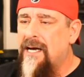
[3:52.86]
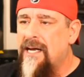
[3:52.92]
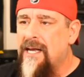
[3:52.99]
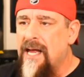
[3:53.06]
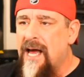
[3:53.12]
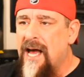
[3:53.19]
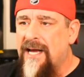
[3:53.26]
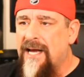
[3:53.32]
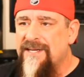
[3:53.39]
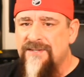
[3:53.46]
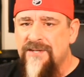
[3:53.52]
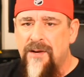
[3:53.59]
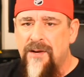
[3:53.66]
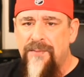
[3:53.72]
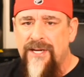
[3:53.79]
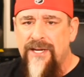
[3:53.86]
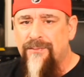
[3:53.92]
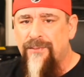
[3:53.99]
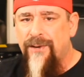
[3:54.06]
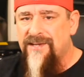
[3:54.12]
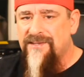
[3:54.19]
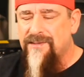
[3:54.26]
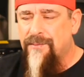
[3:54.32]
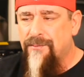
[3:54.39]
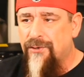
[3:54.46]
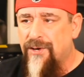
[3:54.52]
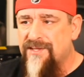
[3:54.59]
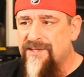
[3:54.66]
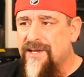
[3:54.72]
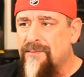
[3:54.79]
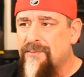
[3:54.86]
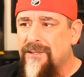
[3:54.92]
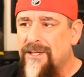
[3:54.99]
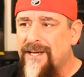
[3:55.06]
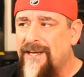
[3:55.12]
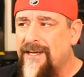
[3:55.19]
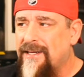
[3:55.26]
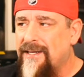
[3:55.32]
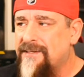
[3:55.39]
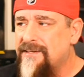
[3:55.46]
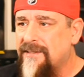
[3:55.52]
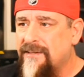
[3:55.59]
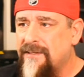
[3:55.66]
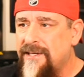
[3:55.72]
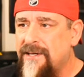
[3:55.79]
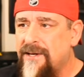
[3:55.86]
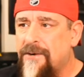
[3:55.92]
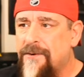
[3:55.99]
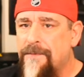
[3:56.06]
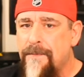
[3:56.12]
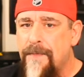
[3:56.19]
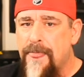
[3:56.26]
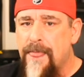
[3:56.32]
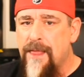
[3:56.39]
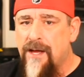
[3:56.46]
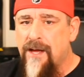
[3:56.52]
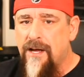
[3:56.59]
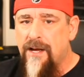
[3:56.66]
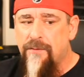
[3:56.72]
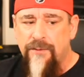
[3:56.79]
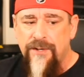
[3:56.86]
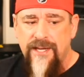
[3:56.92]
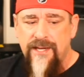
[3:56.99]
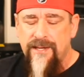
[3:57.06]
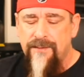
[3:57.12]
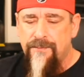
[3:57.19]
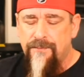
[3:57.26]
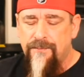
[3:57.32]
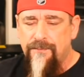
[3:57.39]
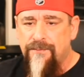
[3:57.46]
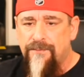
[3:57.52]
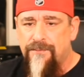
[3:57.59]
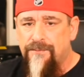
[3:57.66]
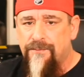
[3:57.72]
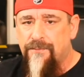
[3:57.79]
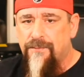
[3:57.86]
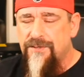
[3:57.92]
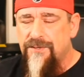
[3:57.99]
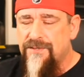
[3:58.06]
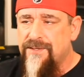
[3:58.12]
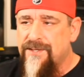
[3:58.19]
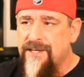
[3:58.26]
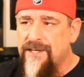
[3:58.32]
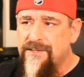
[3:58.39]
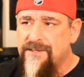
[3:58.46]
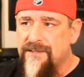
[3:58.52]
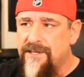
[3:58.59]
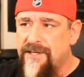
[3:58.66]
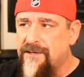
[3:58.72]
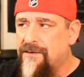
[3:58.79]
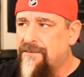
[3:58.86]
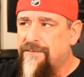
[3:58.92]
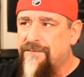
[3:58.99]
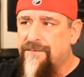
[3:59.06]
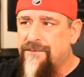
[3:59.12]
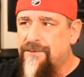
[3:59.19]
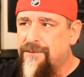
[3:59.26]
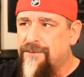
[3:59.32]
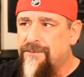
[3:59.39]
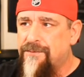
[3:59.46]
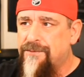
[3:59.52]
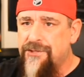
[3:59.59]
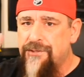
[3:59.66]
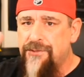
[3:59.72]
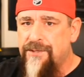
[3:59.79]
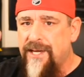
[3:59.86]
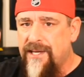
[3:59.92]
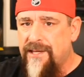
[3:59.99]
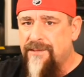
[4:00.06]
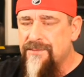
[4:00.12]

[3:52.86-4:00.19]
I saw Peter Mrazek play in Toledo when he was in Toledo for 2 games.